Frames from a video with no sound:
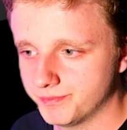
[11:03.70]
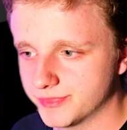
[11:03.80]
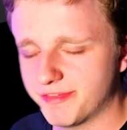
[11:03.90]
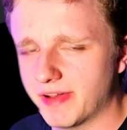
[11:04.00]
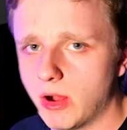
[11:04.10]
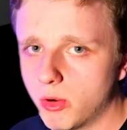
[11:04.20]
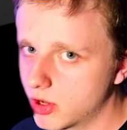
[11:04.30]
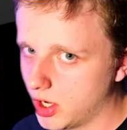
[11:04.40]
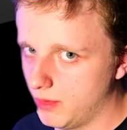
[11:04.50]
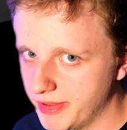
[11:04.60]
the file
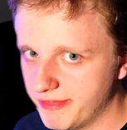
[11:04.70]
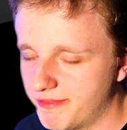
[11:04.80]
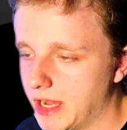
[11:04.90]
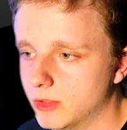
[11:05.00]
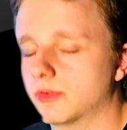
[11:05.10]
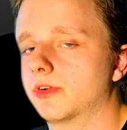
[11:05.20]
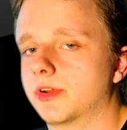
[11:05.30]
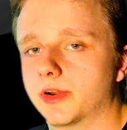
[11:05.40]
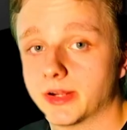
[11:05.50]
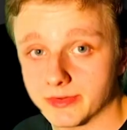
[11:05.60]
can't be found or there are
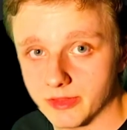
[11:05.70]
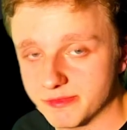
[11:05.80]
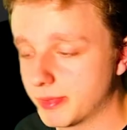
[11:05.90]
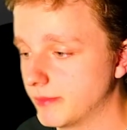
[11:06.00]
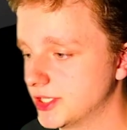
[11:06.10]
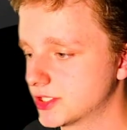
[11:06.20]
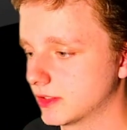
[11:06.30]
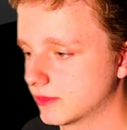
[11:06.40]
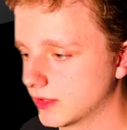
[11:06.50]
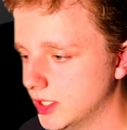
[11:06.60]
not enough
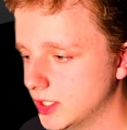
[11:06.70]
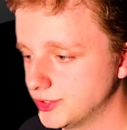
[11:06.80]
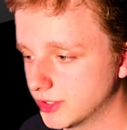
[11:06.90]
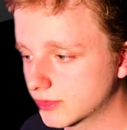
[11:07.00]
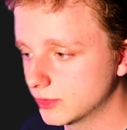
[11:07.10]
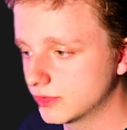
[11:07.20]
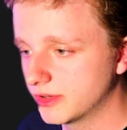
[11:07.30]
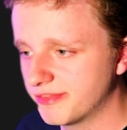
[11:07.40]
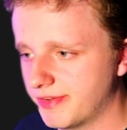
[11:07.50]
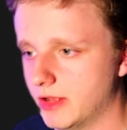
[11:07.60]
permissions, just go to the
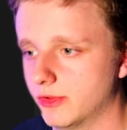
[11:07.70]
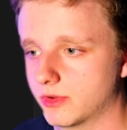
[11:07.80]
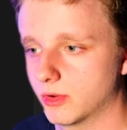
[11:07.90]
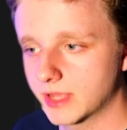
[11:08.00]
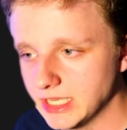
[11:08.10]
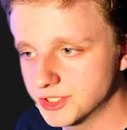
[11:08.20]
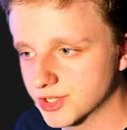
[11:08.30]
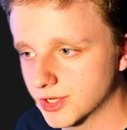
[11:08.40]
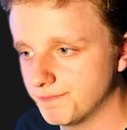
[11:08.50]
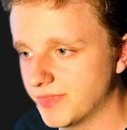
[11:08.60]
file's
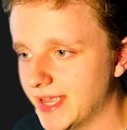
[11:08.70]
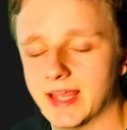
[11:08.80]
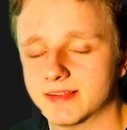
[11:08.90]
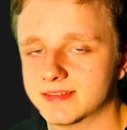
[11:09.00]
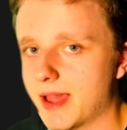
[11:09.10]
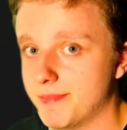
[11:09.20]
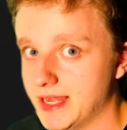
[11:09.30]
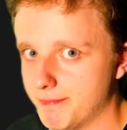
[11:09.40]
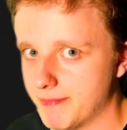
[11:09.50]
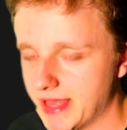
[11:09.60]
location, and yes, I made a
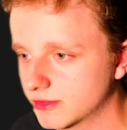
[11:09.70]
mess